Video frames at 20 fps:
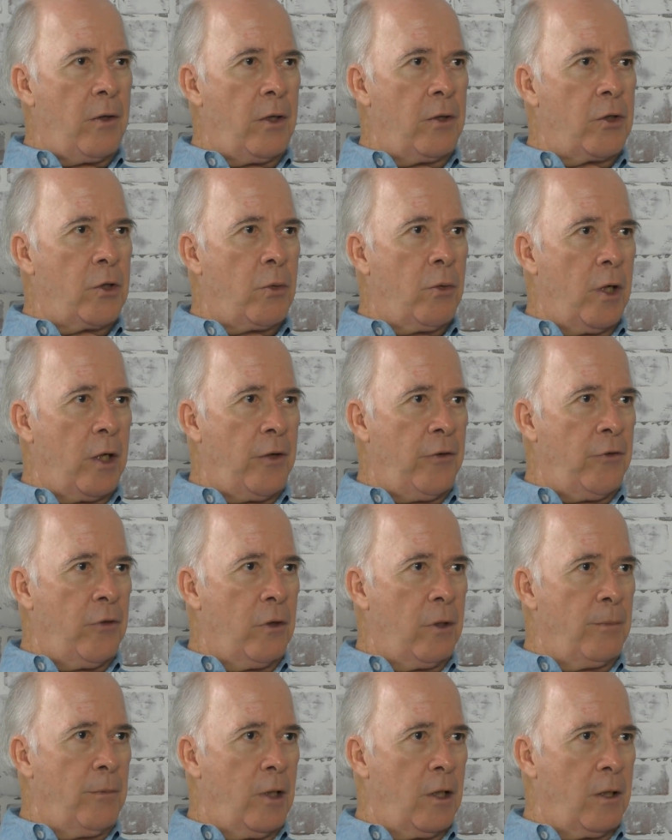than
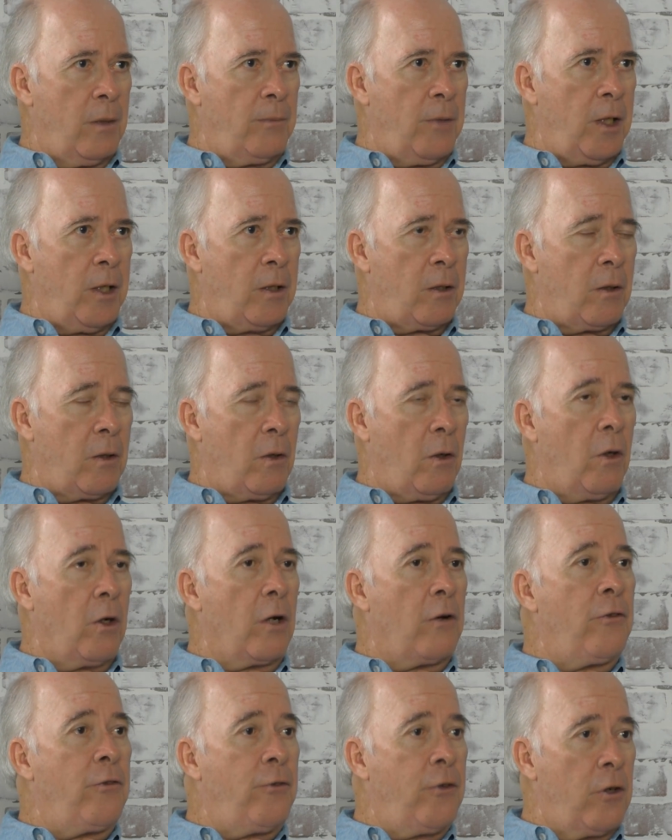24 millimeter
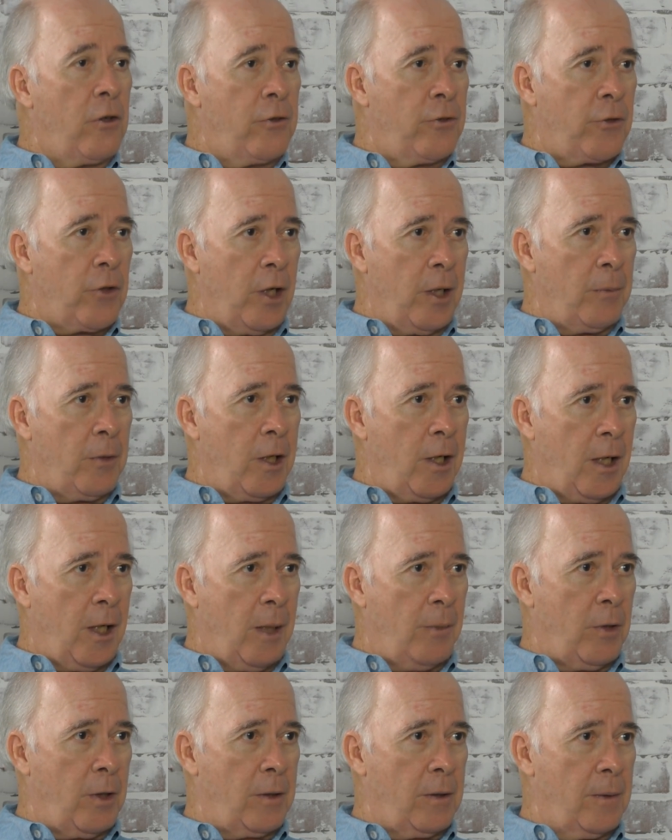on a full frame
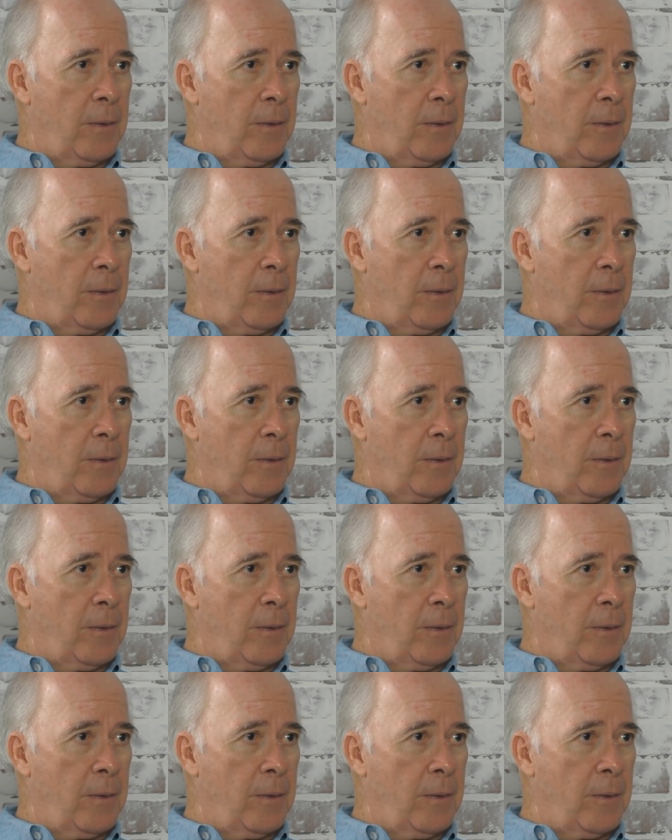camera.